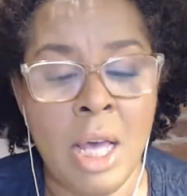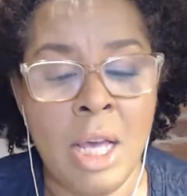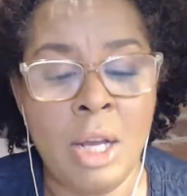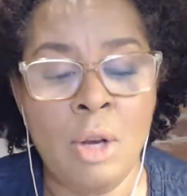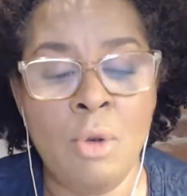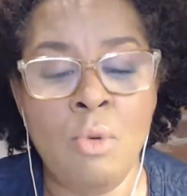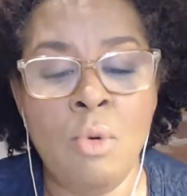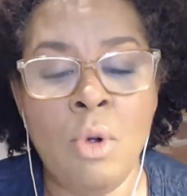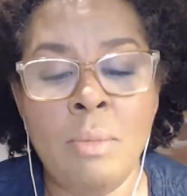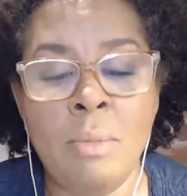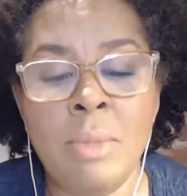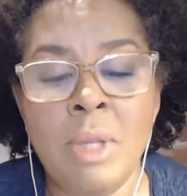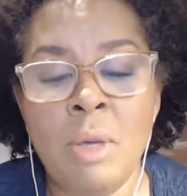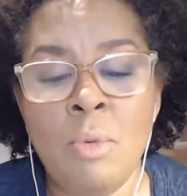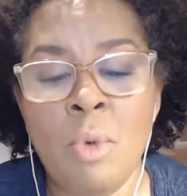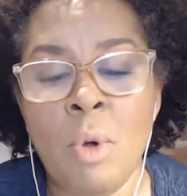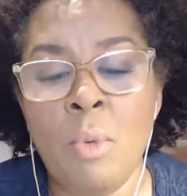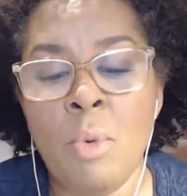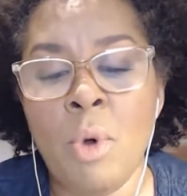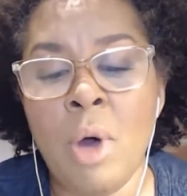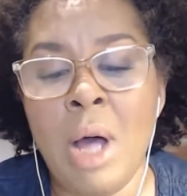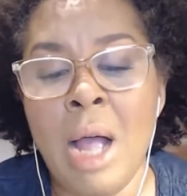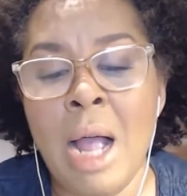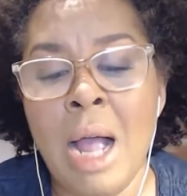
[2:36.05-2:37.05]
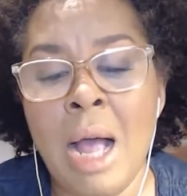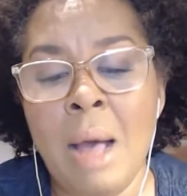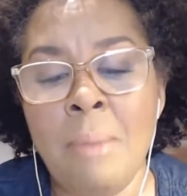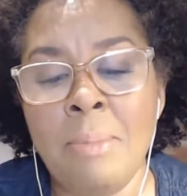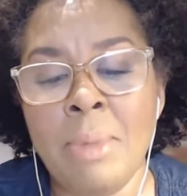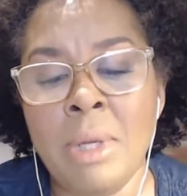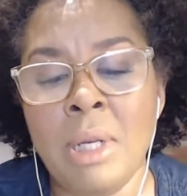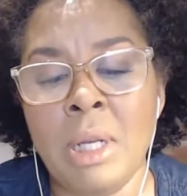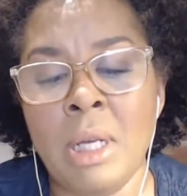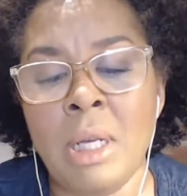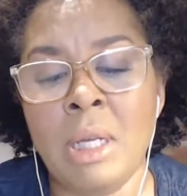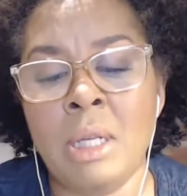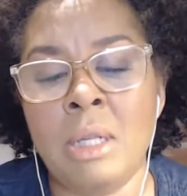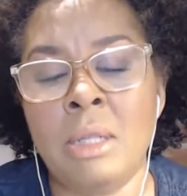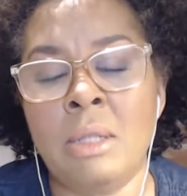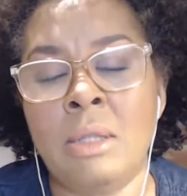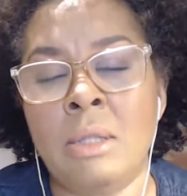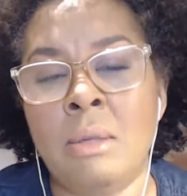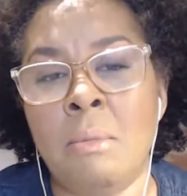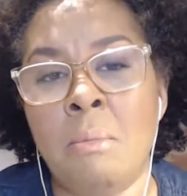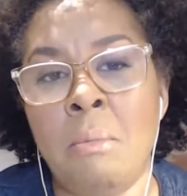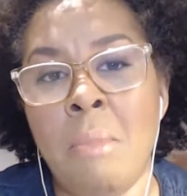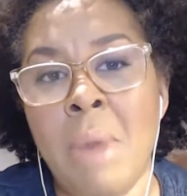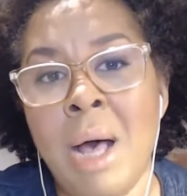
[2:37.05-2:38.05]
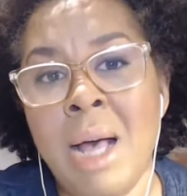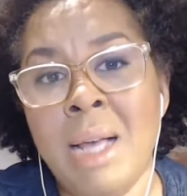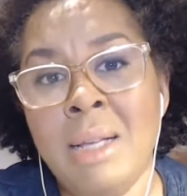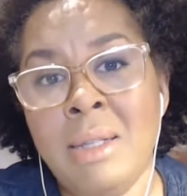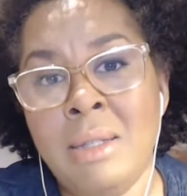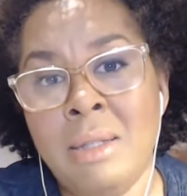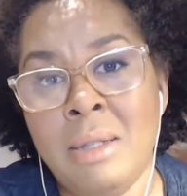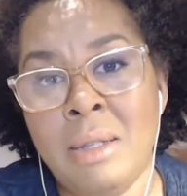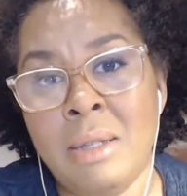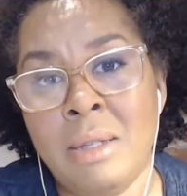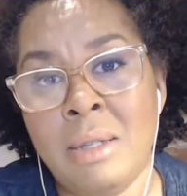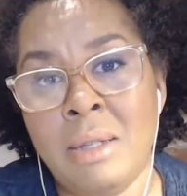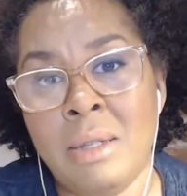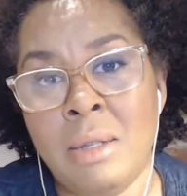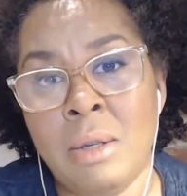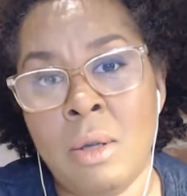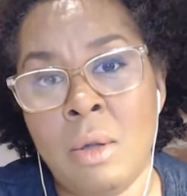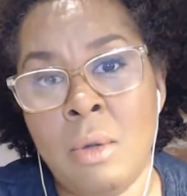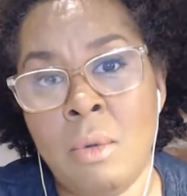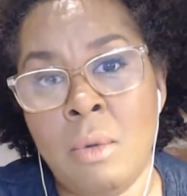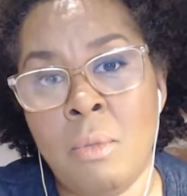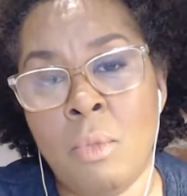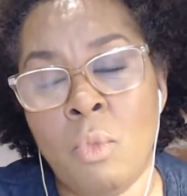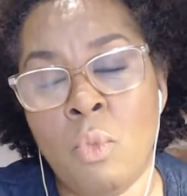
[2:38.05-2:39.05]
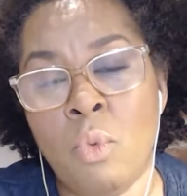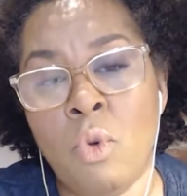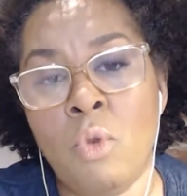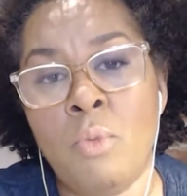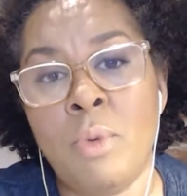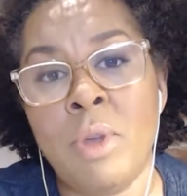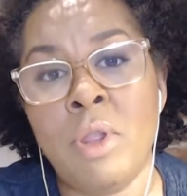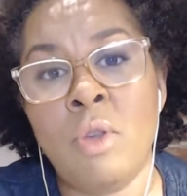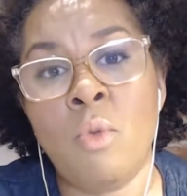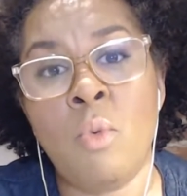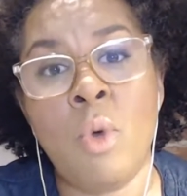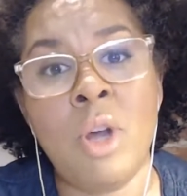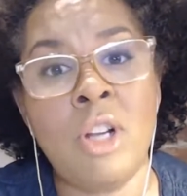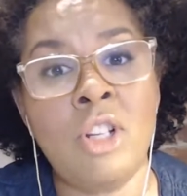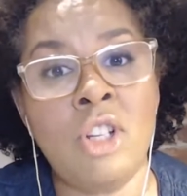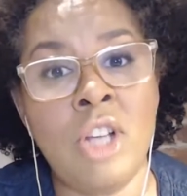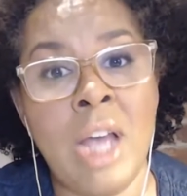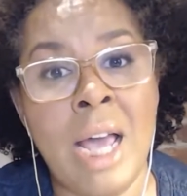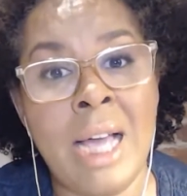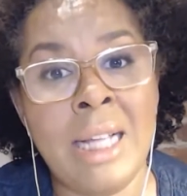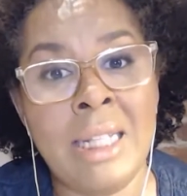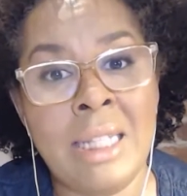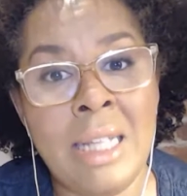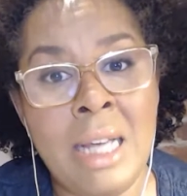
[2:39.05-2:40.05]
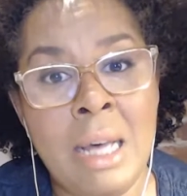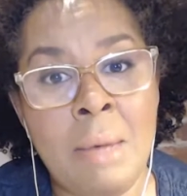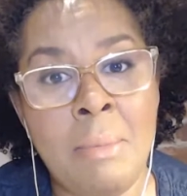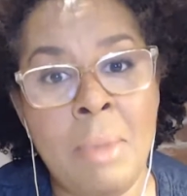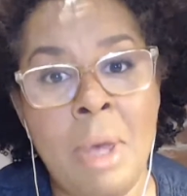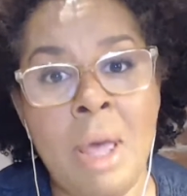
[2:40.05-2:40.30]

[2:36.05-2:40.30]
Normally what will happen is my system will be the one jacked up.